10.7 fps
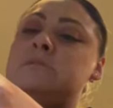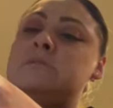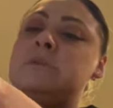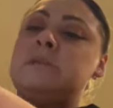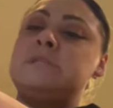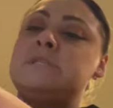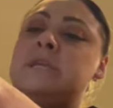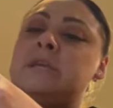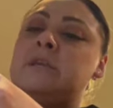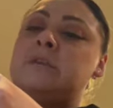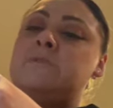not to get
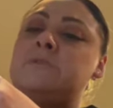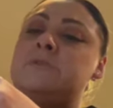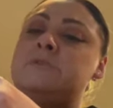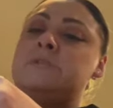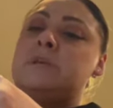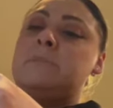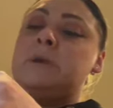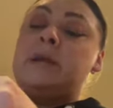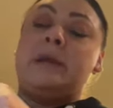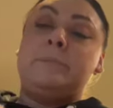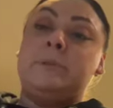it confused that I'm not
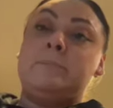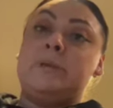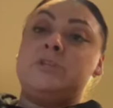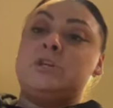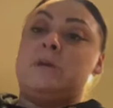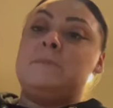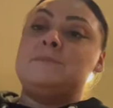happy in my job.